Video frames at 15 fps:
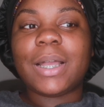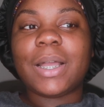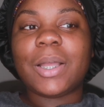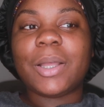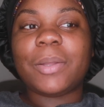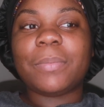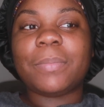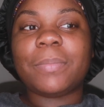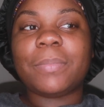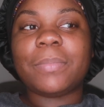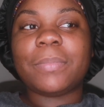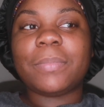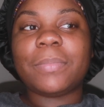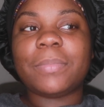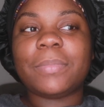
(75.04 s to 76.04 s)
Um,
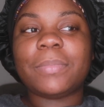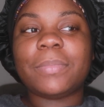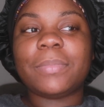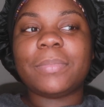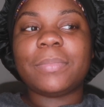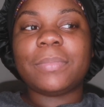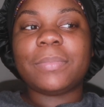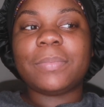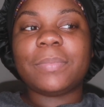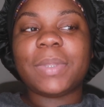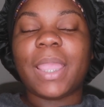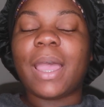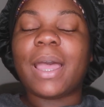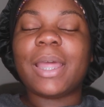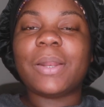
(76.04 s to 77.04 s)

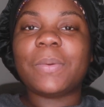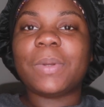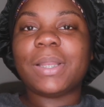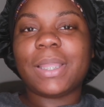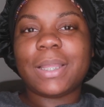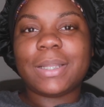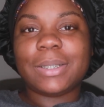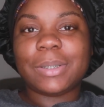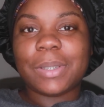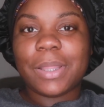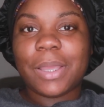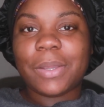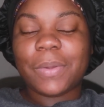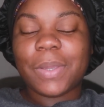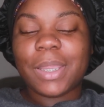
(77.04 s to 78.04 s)
yeah, I don't want to get into
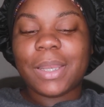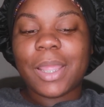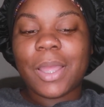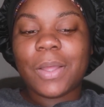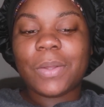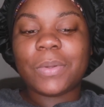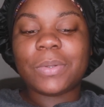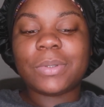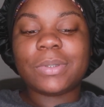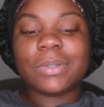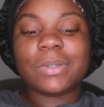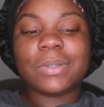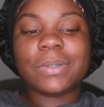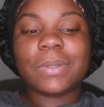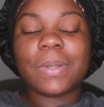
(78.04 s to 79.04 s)
that right now,
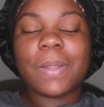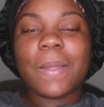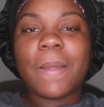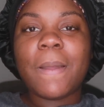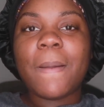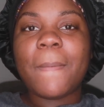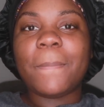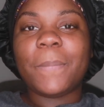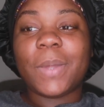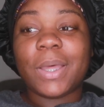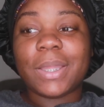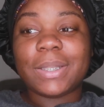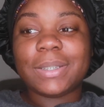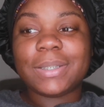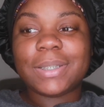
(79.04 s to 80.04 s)

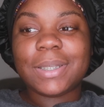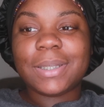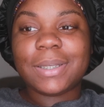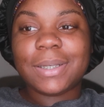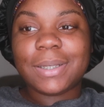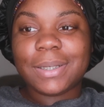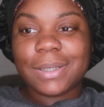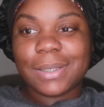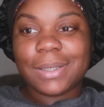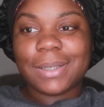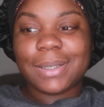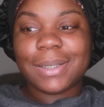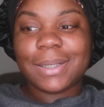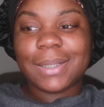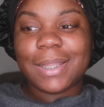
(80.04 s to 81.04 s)
but
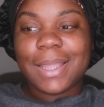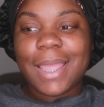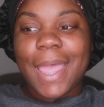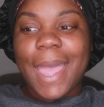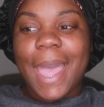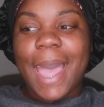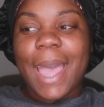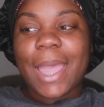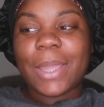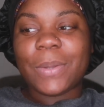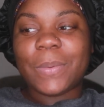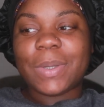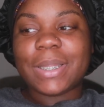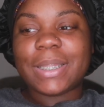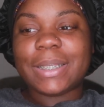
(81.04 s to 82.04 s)
I
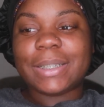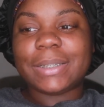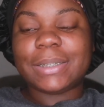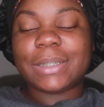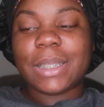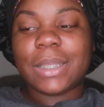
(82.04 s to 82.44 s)
was